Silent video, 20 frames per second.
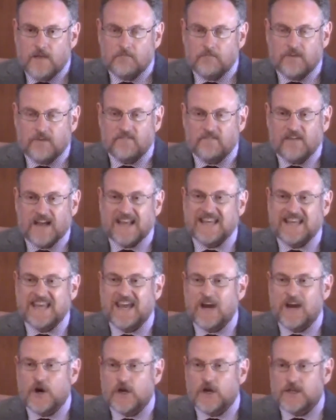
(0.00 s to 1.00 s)
but
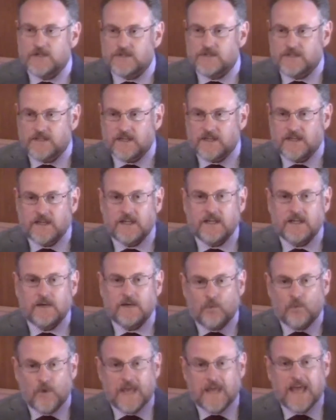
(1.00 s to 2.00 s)
vicariously. He,
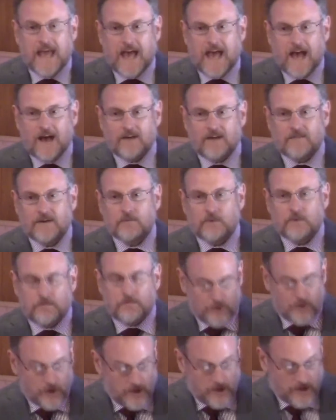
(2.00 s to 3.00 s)
we have, and we
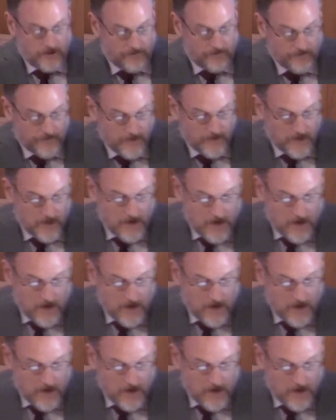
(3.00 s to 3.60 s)
put it